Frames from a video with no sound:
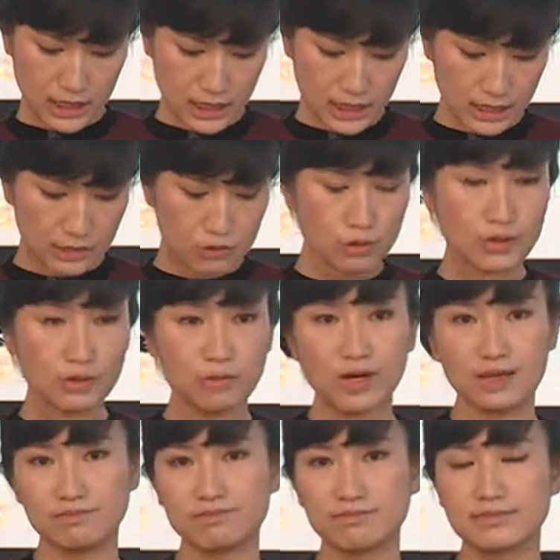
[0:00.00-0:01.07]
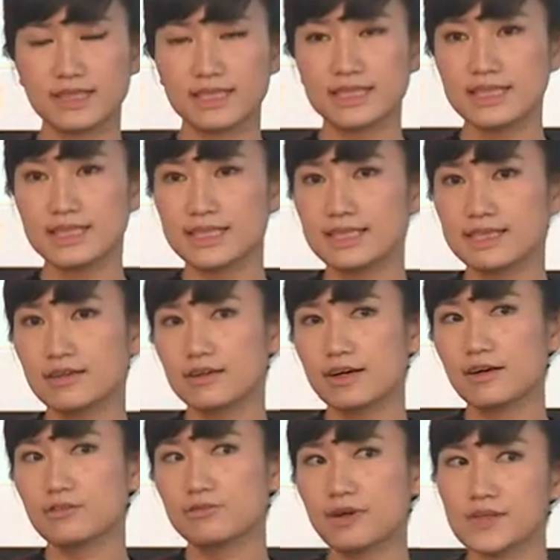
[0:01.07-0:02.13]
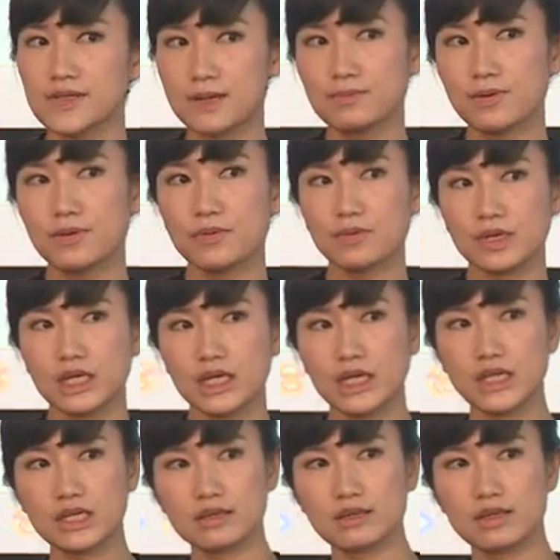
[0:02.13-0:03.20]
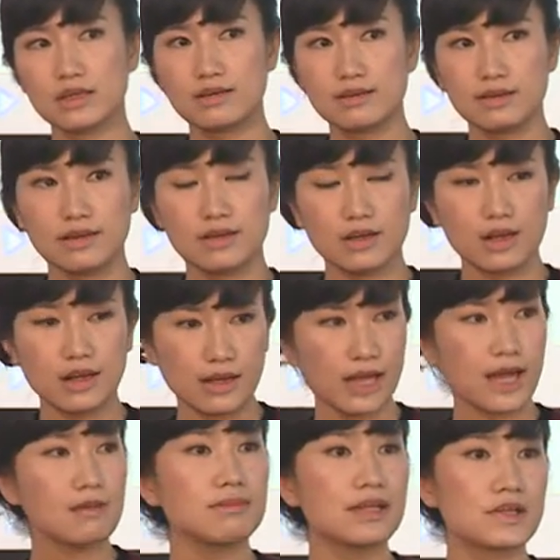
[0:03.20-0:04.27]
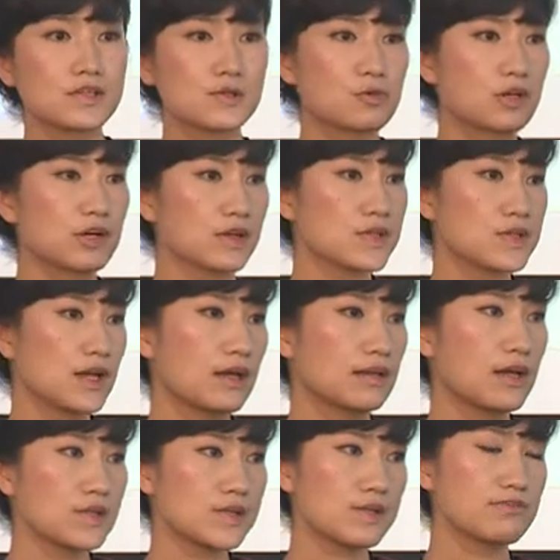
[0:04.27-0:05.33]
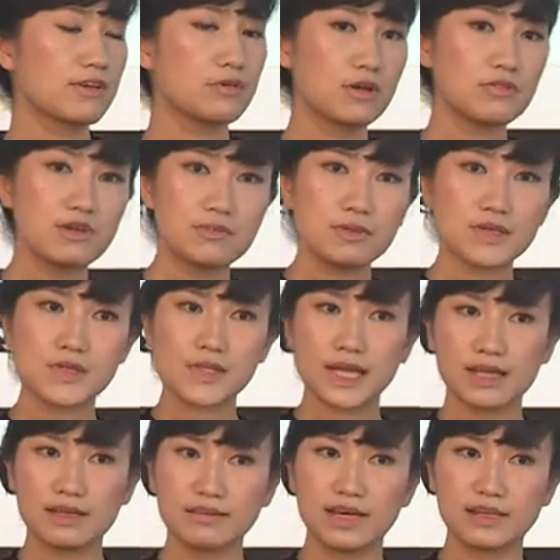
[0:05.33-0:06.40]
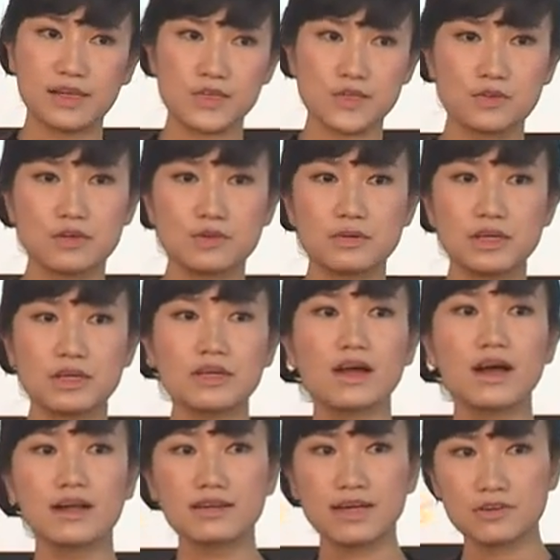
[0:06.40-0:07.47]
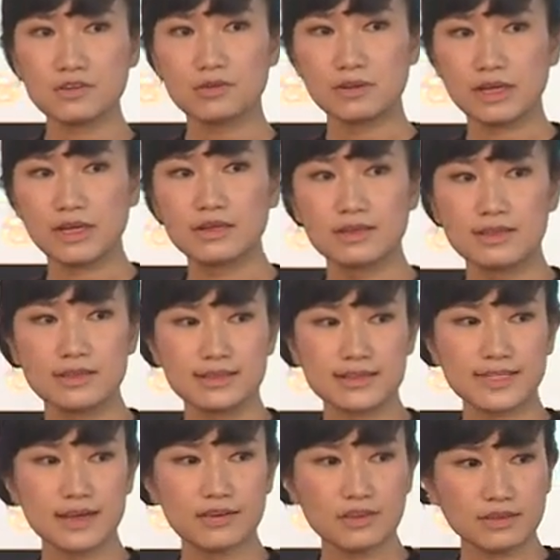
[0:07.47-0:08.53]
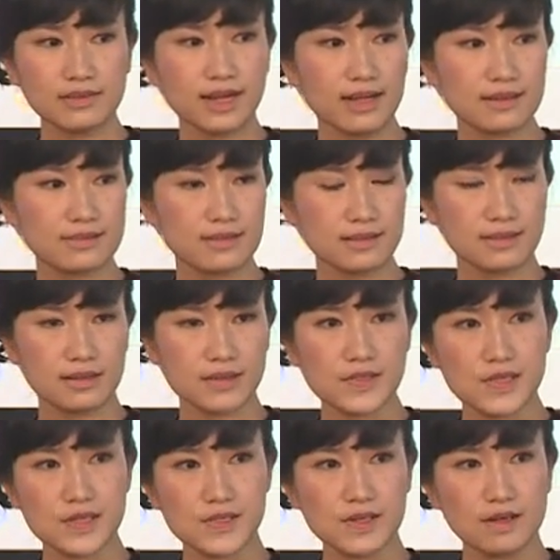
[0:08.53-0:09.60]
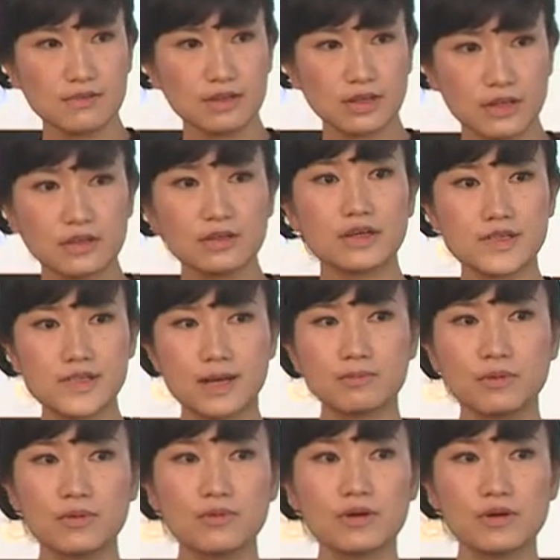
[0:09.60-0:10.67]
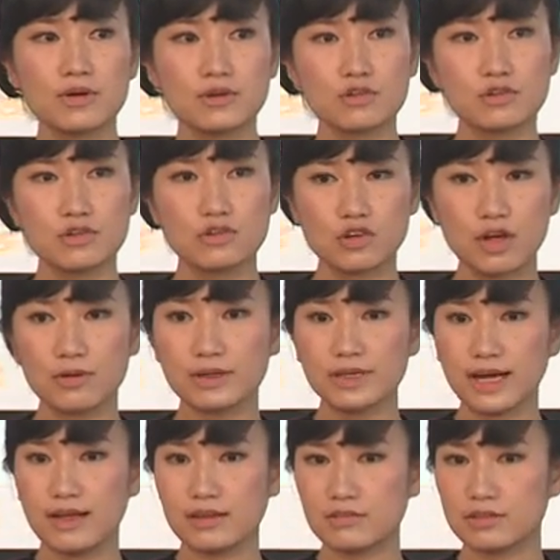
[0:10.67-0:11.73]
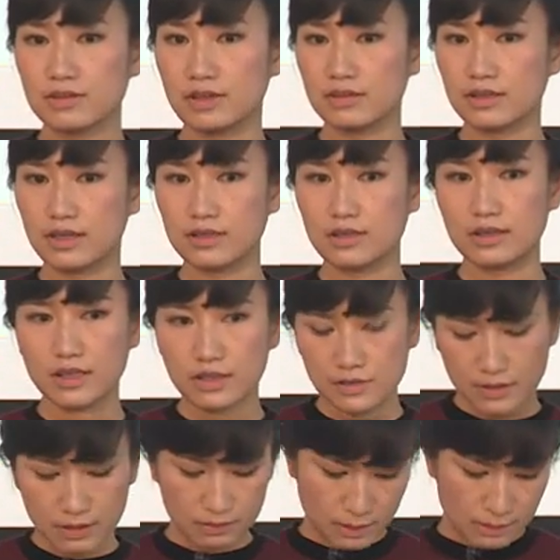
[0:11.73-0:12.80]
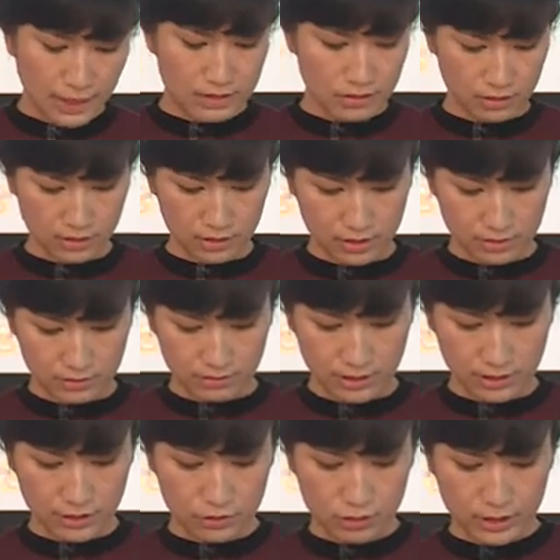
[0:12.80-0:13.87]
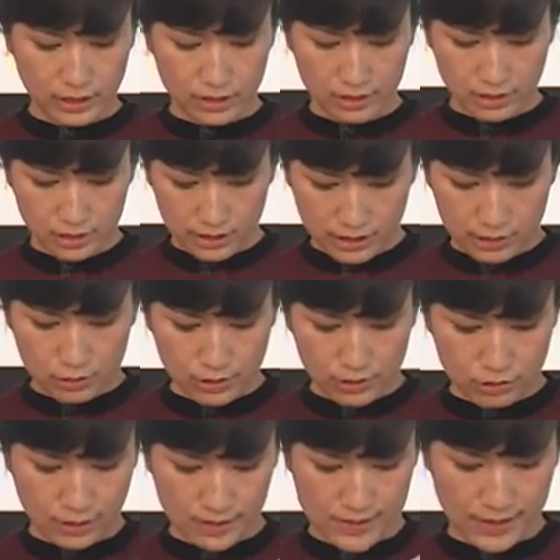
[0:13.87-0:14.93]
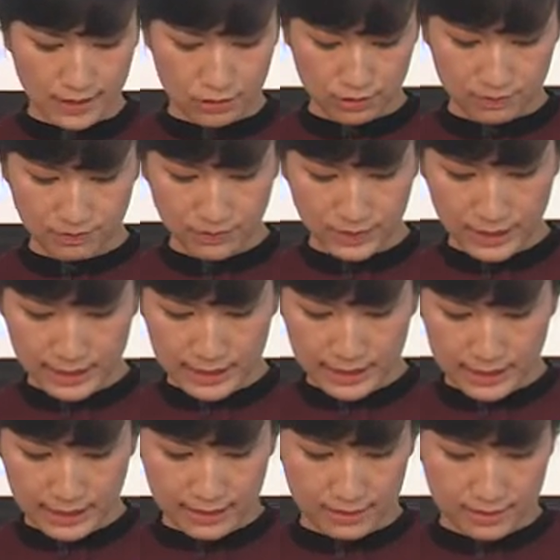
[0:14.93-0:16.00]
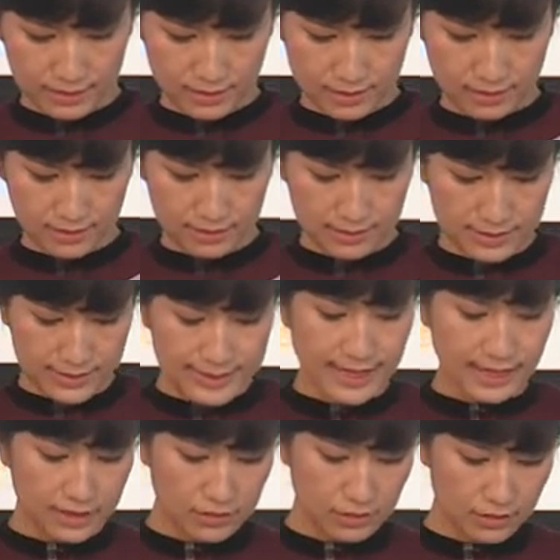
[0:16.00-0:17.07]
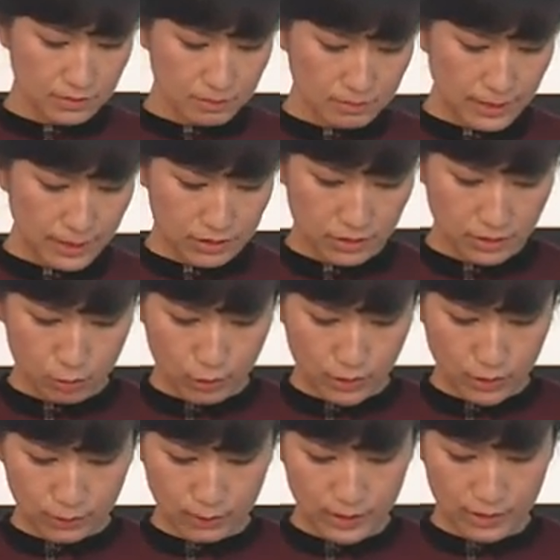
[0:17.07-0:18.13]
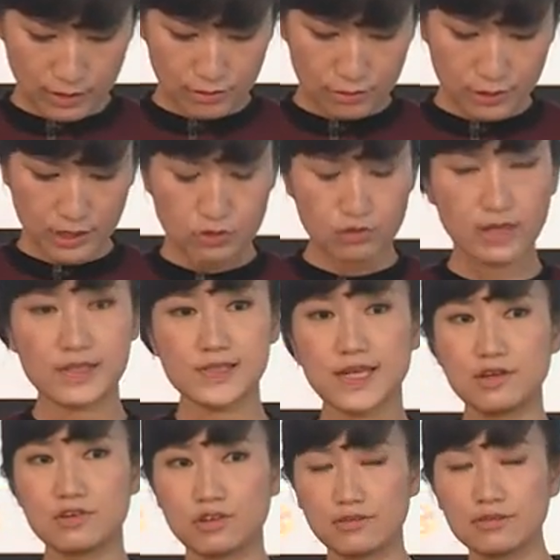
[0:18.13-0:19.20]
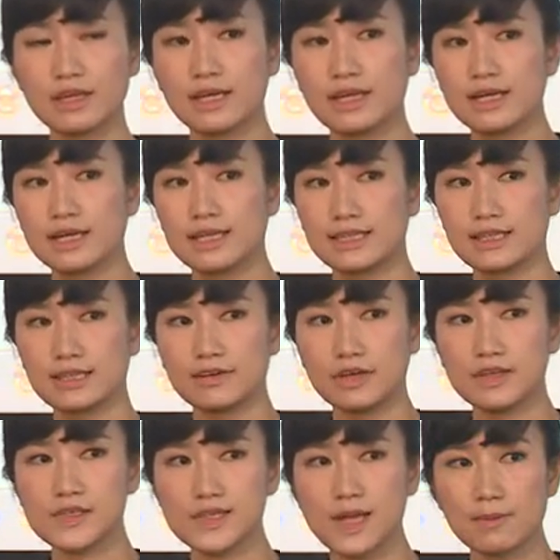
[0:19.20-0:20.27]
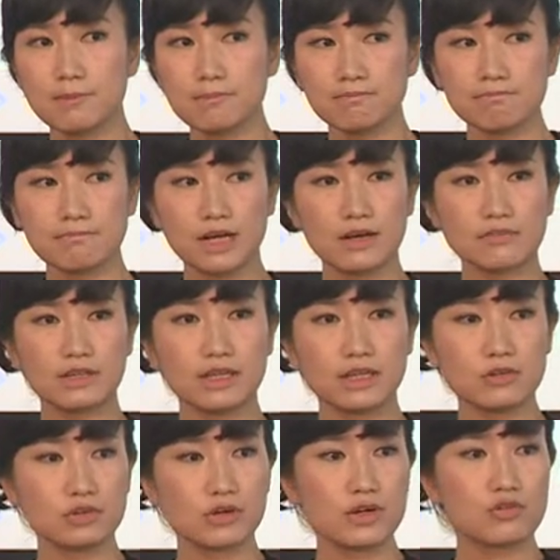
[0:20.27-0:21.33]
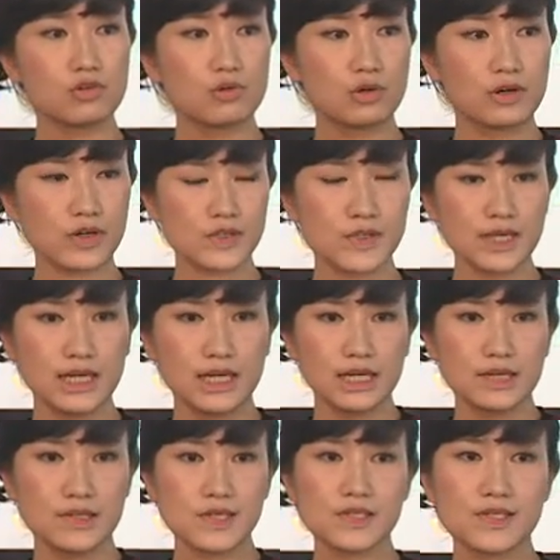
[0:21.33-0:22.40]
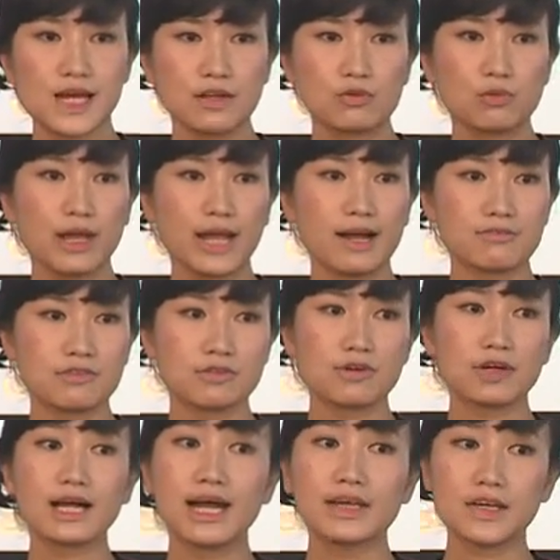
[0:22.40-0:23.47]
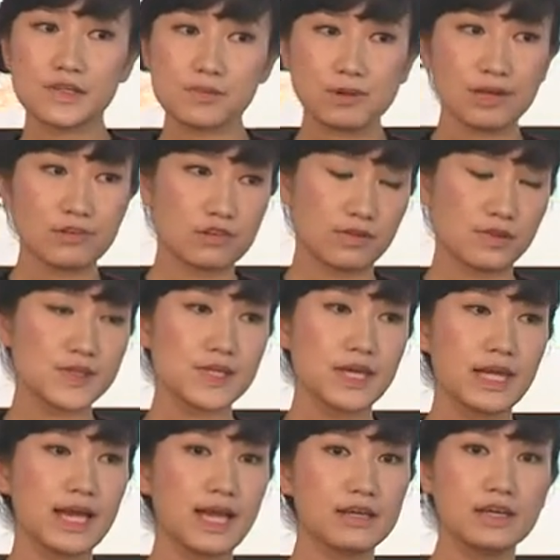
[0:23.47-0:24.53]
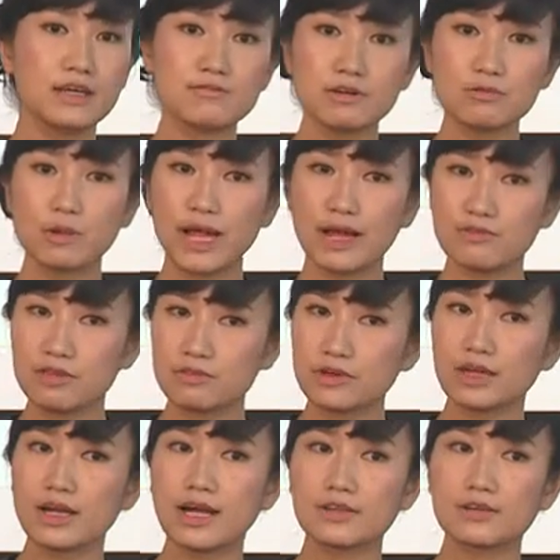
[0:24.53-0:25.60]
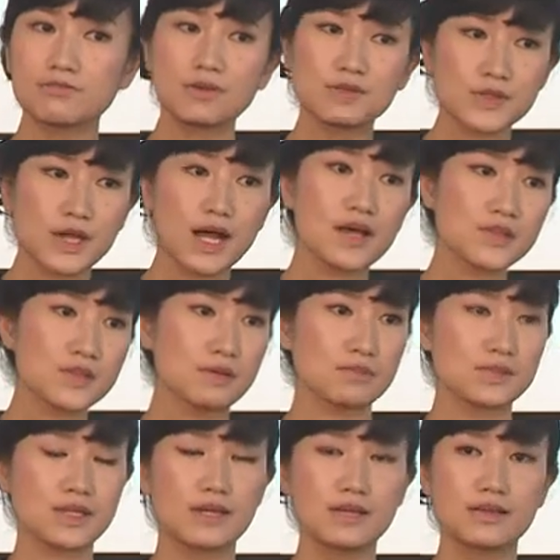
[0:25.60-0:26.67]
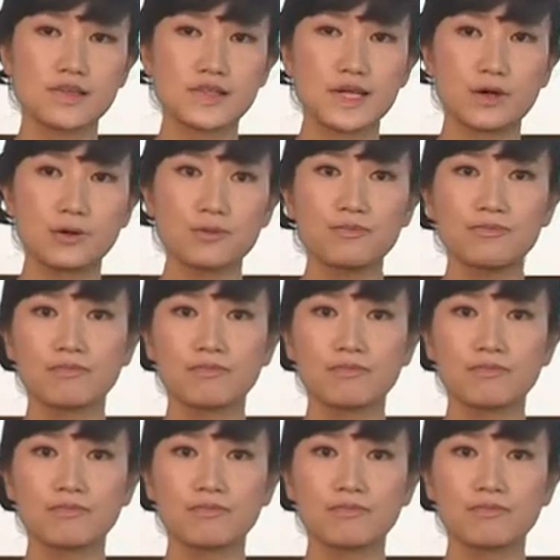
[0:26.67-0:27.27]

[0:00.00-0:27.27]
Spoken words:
literal one. For example, in Hamlet's works, there is a very famous saying that is to be or not to be. So I think that this is a good example to show that the method of literal translation. And the second method will be free translation. In some of the literature works, since that we have different kind of expressions, and even we have different kind of folk customs, so